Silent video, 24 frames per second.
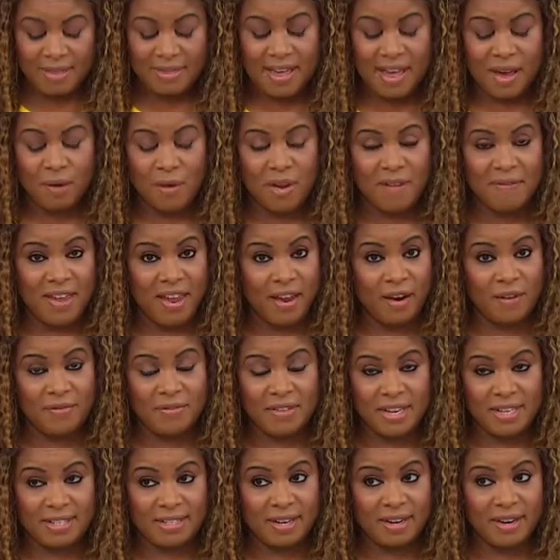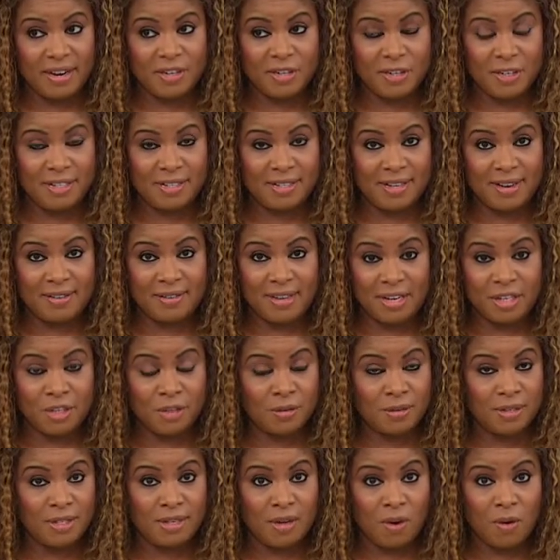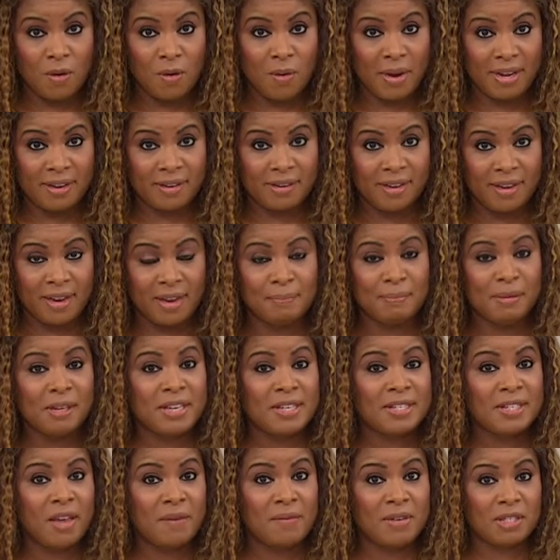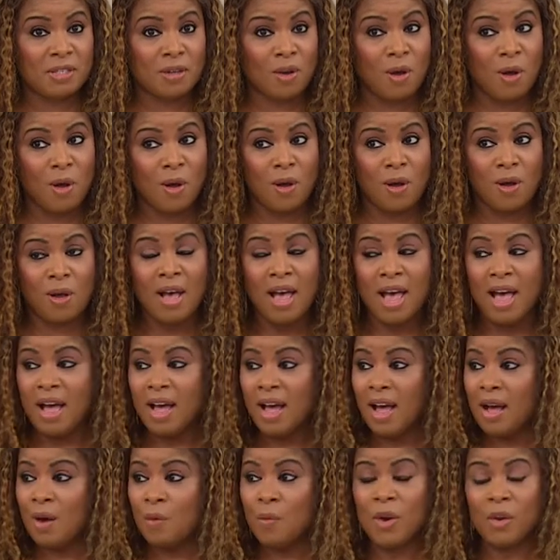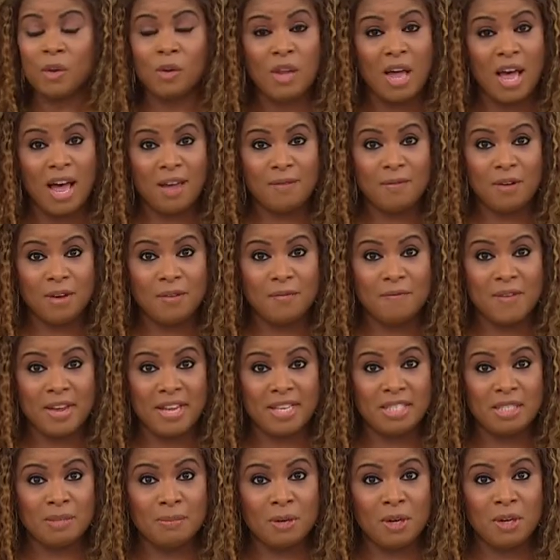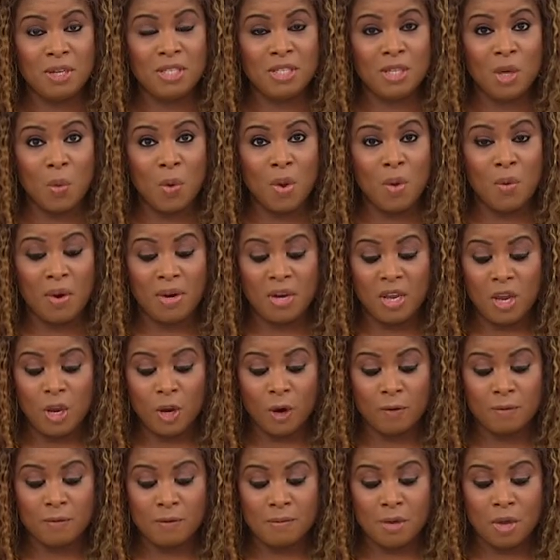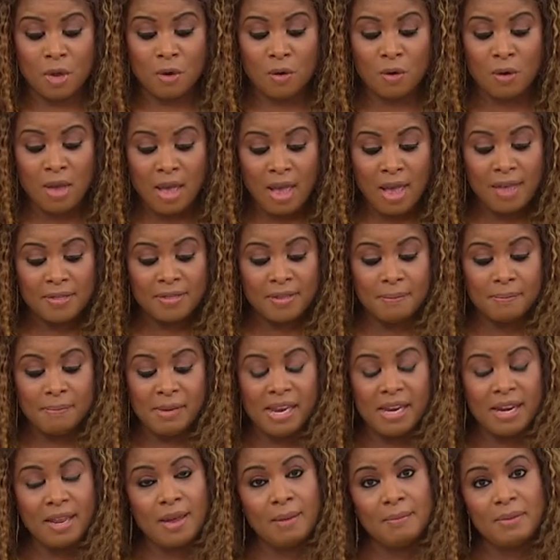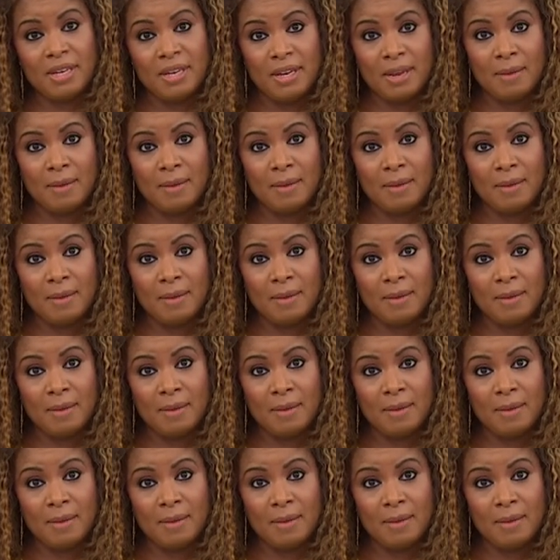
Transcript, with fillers: that we've aired these at HSN, they do sell quickly, please give us a call. We're live on Facebook, so we want to hear from you. The medium